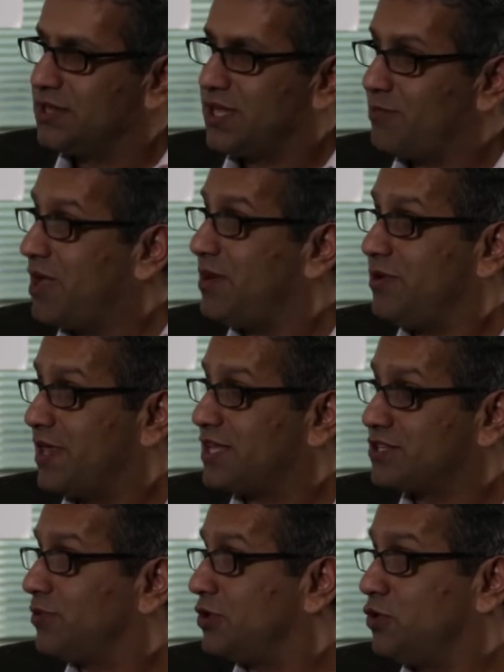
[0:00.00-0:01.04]
then maybe that's
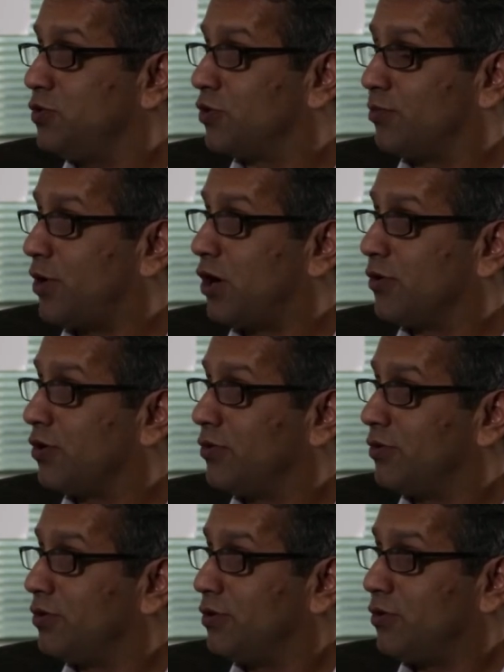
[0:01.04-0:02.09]
something you either borrow
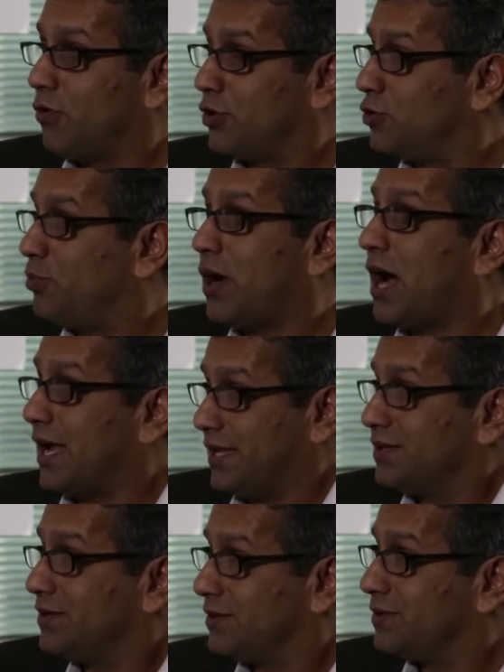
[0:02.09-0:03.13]
or you buy.
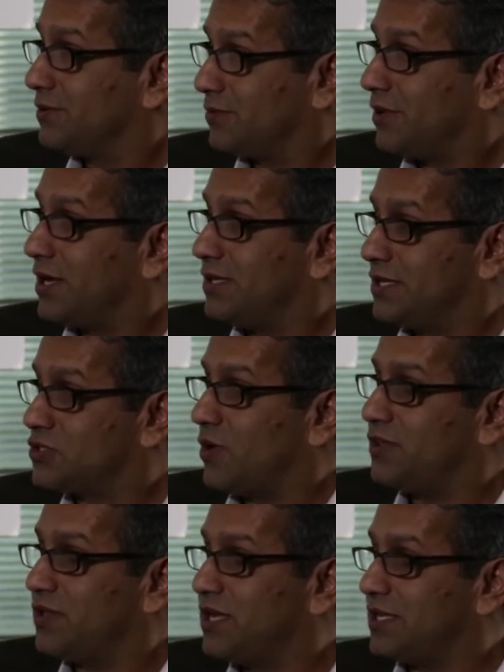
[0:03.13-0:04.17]
Right. And so
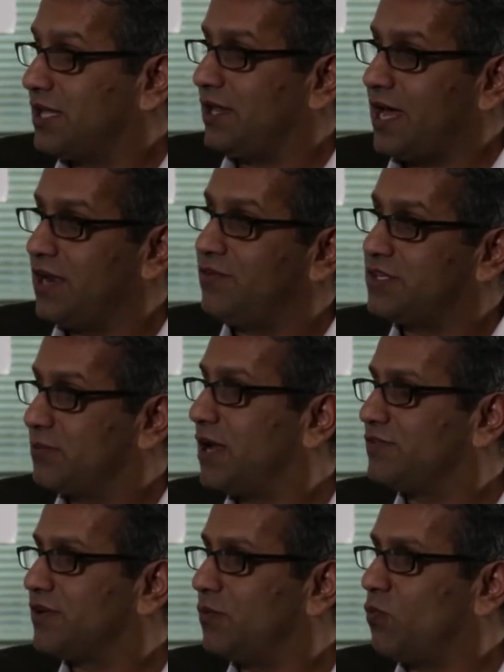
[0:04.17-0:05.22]
I think a lot of it
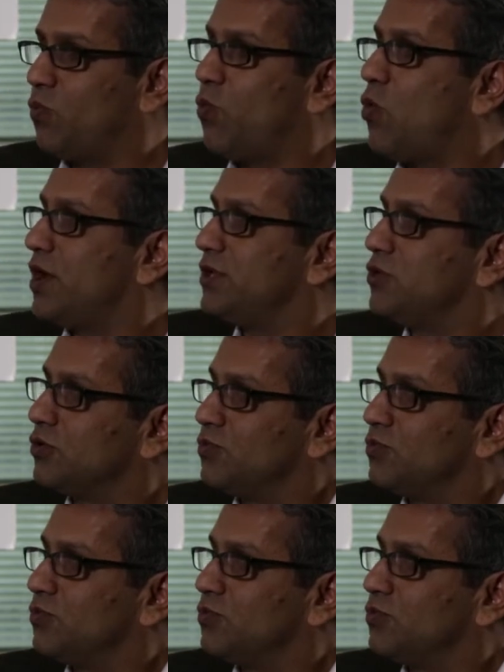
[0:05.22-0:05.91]
depends on what